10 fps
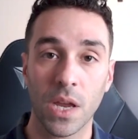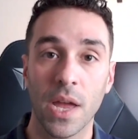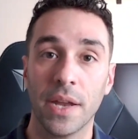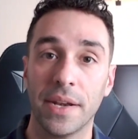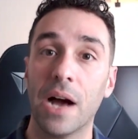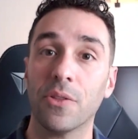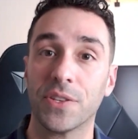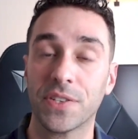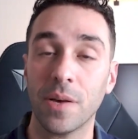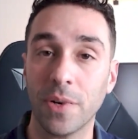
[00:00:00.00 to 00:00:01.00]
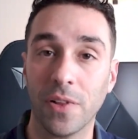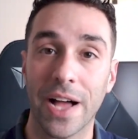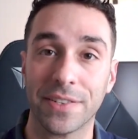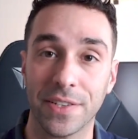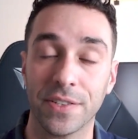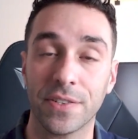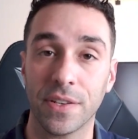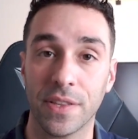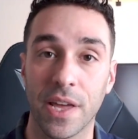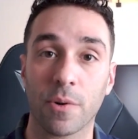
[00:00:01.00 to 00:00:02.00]
Now the
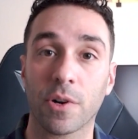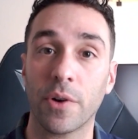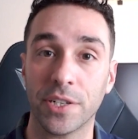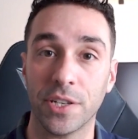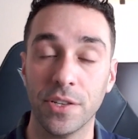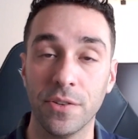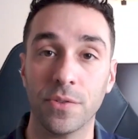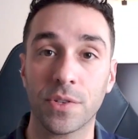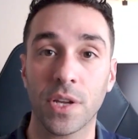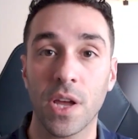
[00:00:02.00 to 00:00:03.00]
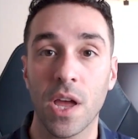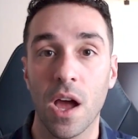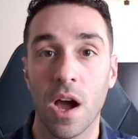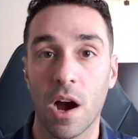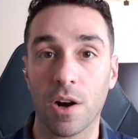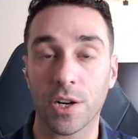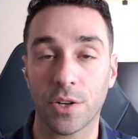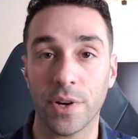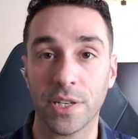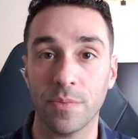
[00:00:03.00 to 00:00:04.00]
subclasses that we're going to use are
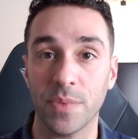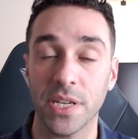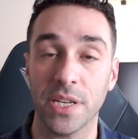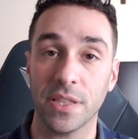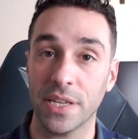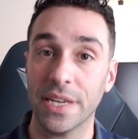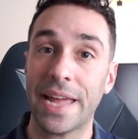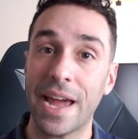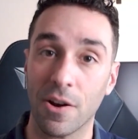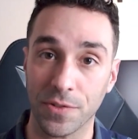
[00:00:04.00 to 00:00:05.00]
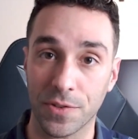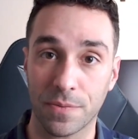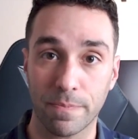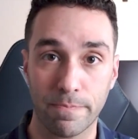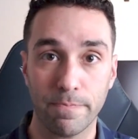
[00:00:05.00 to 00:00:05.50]
going to be the accounts.